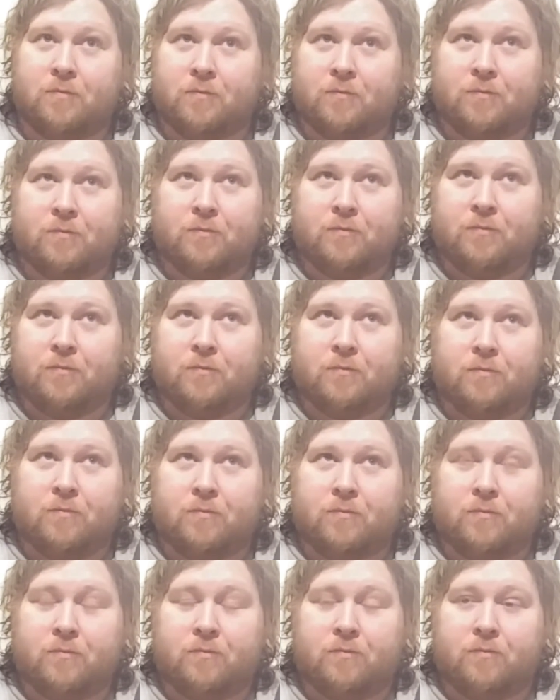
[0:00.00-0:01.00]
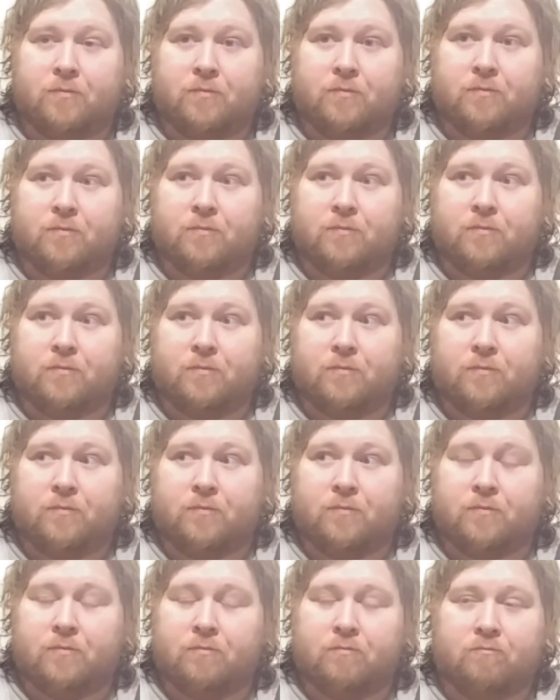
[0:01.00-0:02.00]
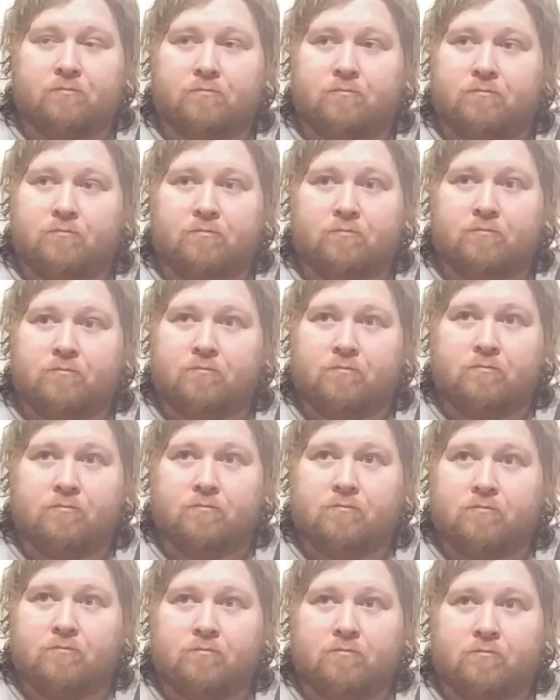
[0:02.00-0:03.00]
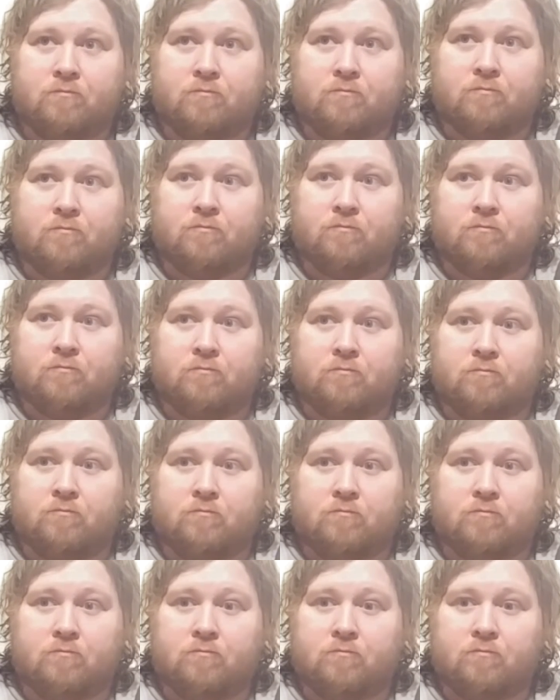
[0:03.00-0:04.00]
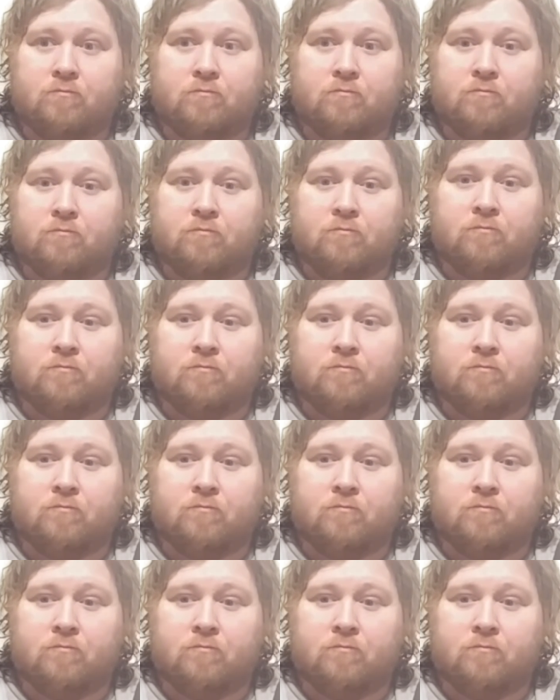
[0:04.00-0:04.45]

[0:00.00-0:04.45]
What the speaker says: (no one is talking)